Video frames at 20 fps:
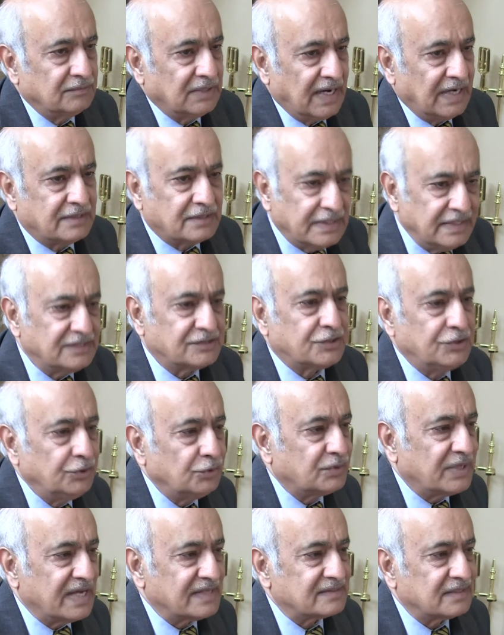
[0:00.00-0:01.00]
at least
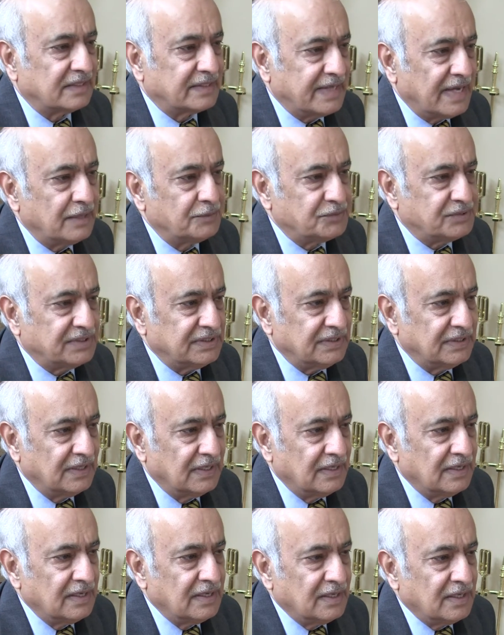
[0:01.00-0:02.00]
New Castle County
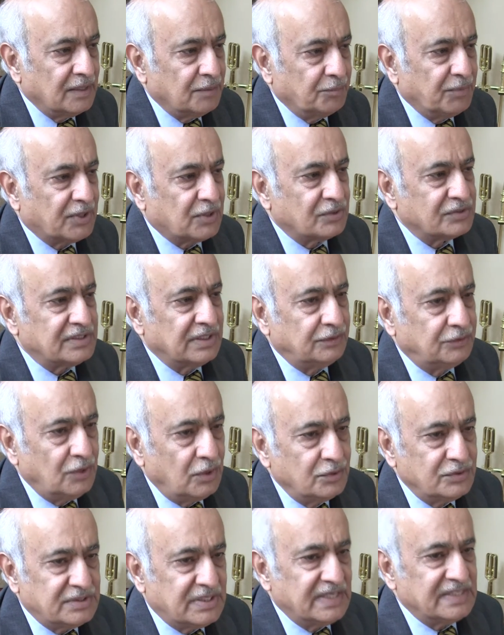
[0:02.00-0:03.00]
because in
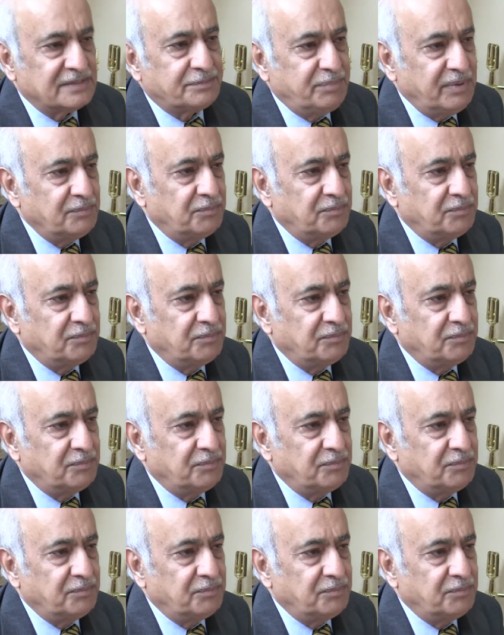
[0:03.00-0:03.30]
those days